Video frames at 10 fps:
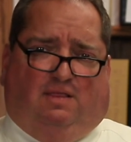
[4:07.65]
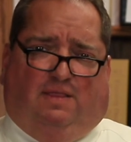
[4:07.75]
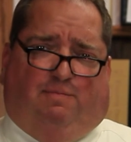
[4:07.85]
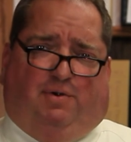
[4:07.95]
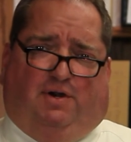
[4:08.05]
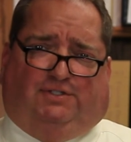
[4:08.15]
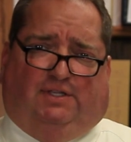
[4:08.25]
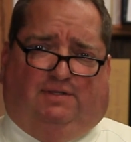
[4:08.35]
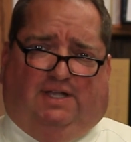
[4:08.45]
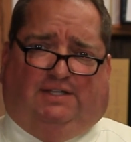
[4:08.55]
that the
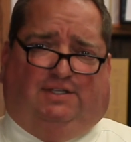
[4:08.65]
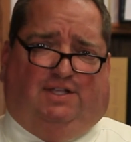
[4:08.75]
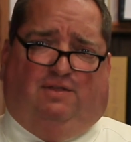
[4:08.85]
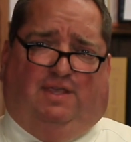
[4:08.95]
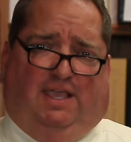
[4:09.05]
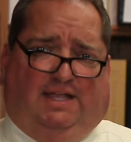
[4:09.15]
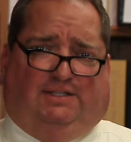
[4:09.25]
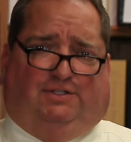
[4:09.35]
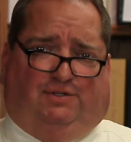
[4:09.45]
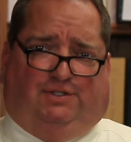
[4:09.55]
person doesn't know the
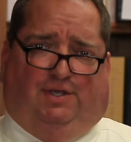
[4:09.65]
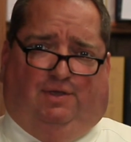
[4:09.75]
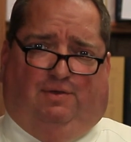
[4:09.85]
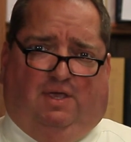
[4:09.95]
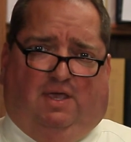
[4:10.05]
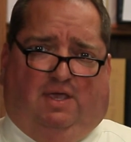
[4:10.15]
answer to,